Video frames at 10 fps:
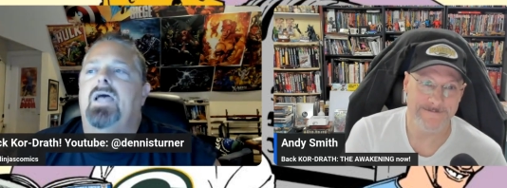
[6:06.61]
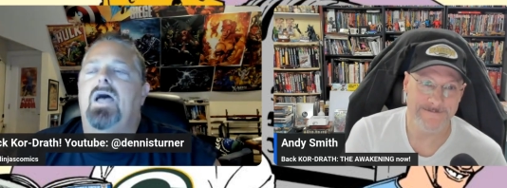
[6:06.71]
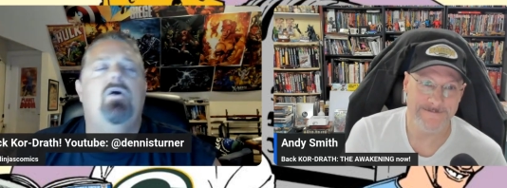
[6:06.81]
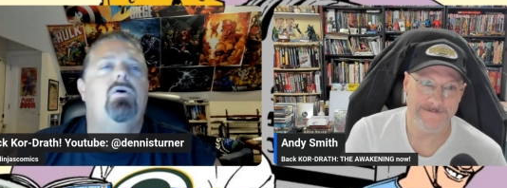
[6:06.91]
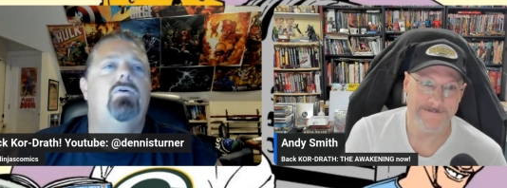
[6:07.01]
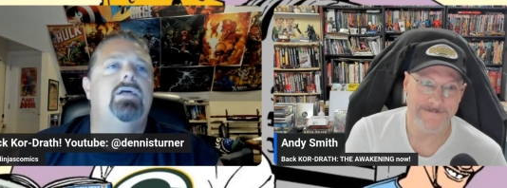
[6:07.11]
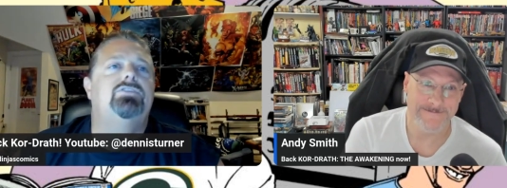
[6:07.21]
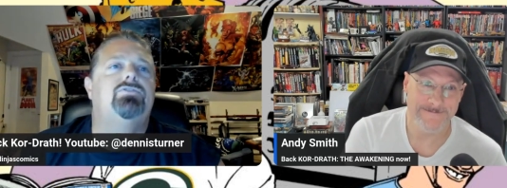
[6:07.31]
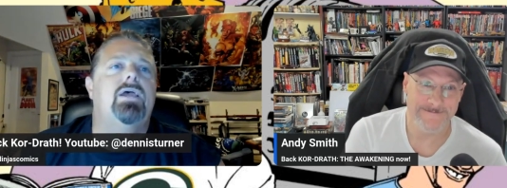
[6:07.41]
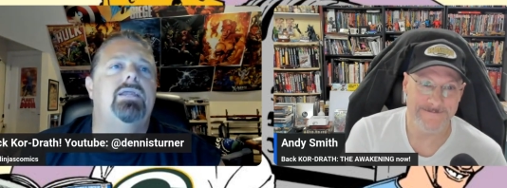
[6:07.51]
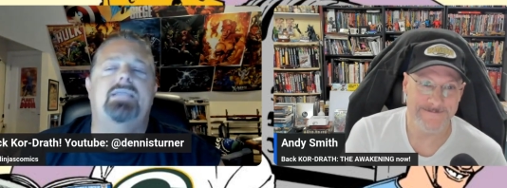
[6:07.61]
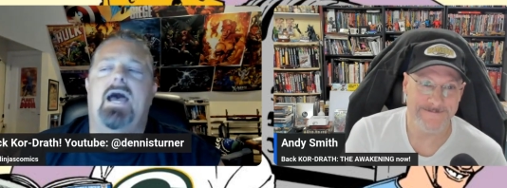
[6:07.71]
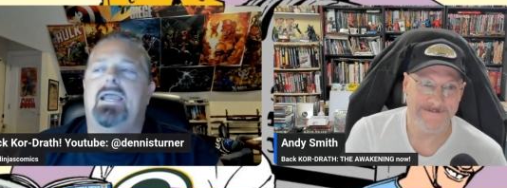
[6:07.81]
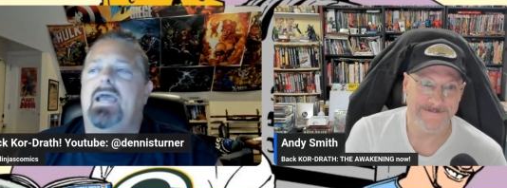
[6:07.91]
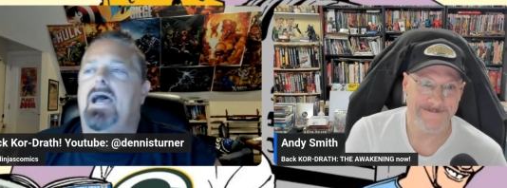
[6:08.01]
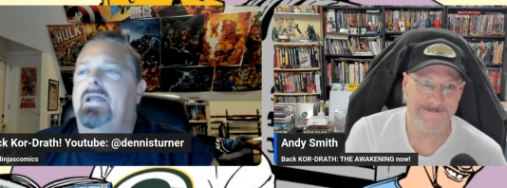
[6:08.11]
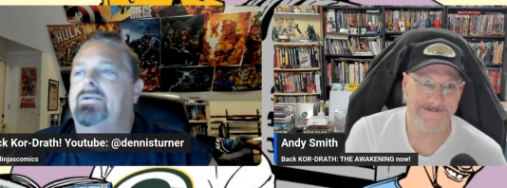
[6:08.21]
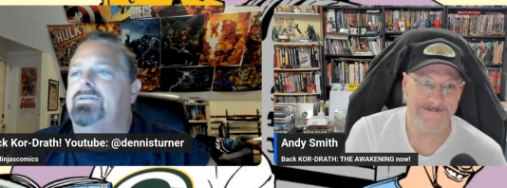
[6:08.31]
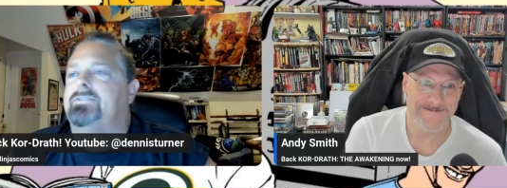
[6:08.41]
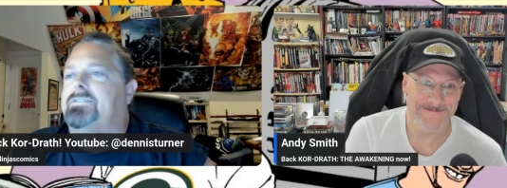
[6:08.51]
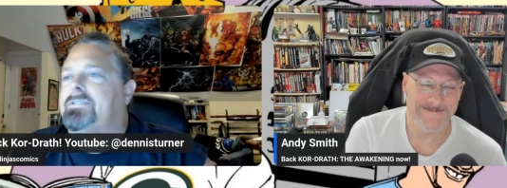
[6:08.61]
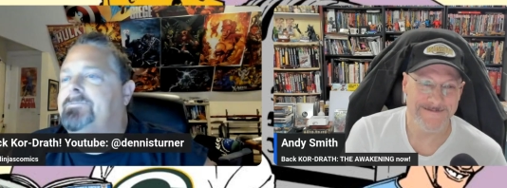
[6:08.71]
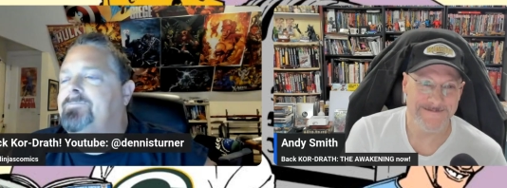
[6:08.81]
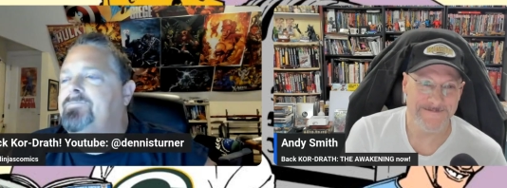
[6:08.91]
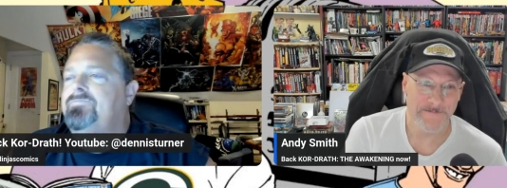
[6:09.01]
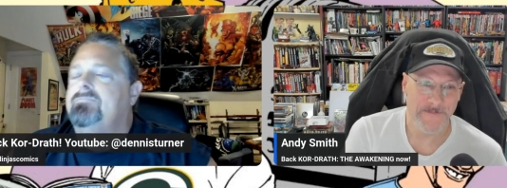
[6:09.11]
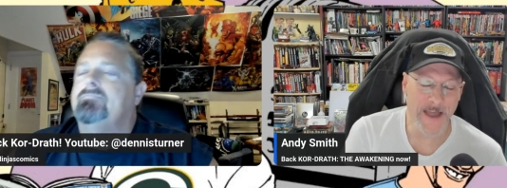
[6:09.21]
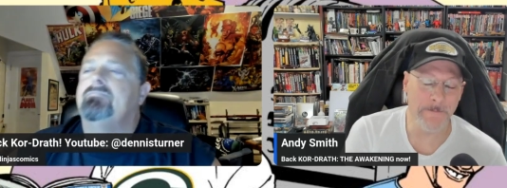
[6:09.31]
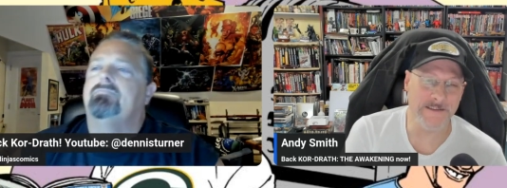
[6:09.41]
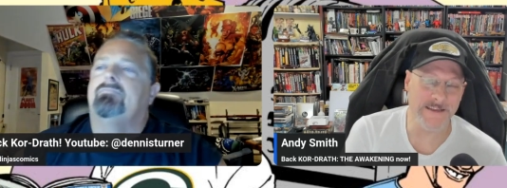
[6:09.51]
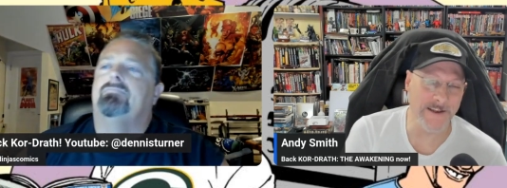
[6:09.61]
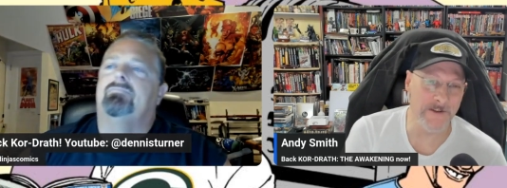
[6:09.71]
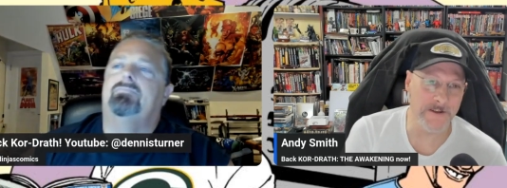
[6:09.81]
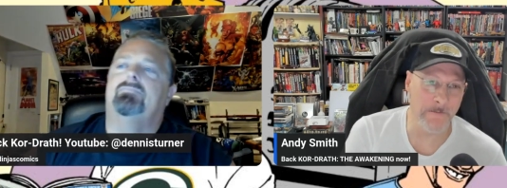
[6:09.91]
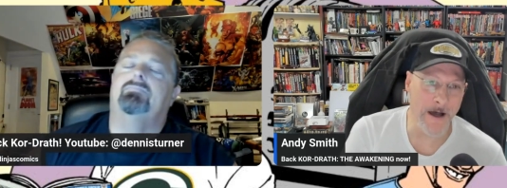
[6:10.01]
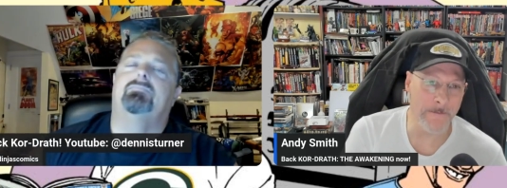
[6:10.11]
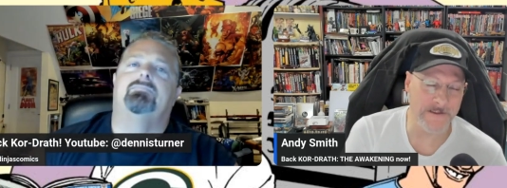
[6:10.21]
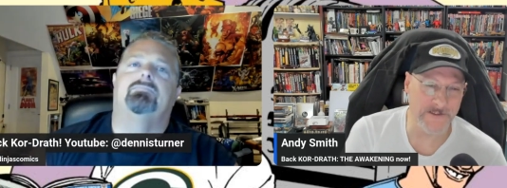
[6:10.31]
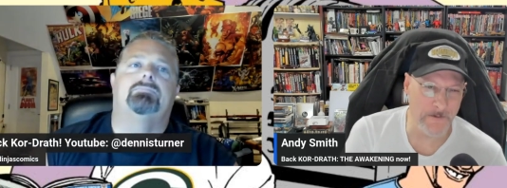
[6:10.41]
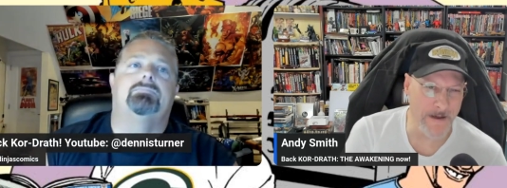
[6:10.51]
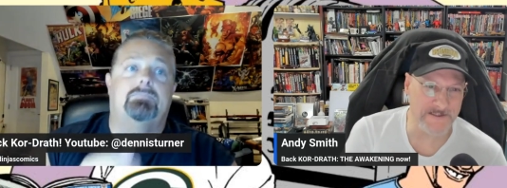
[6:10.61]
Speaker 1: Oh, that's right, Doc Connors. Yeah, because I looked him up because you